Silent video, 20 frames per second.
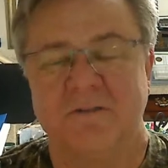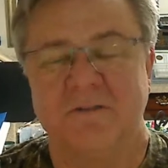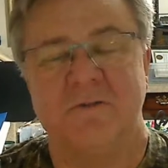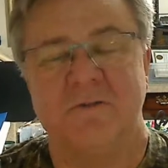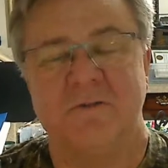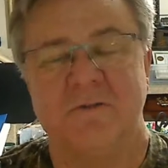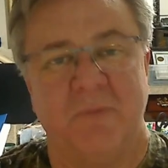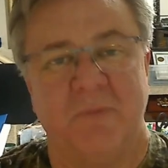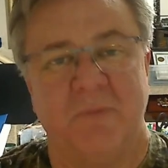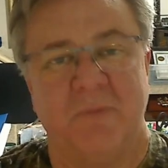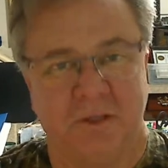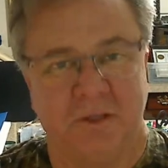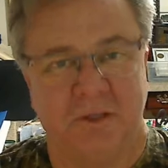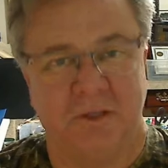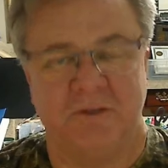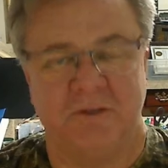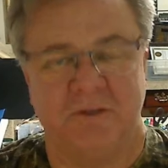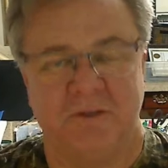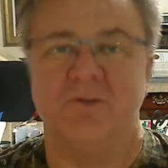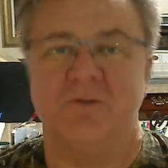so make
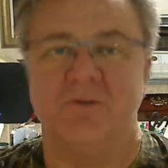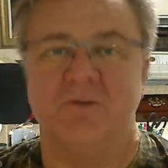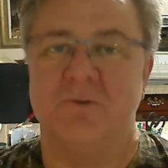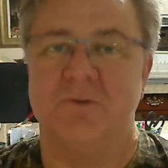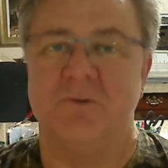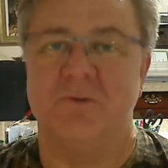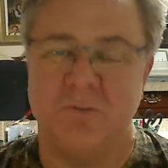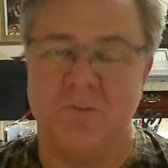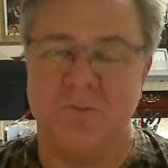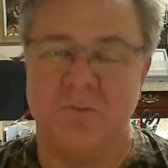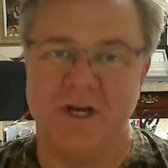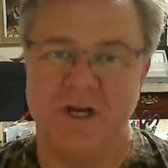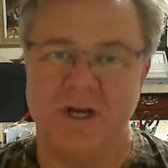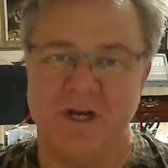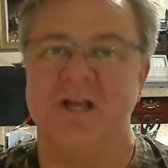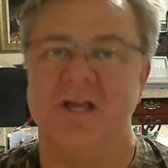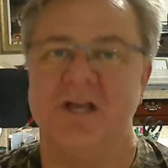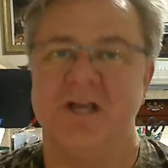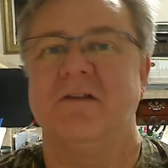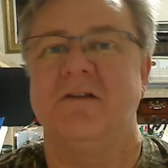sure that you do some
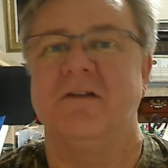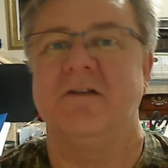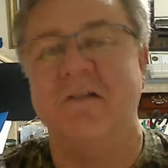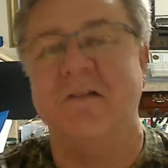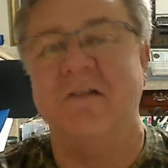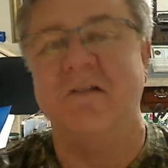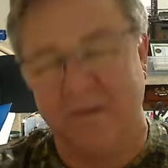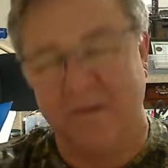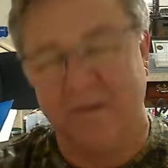reading and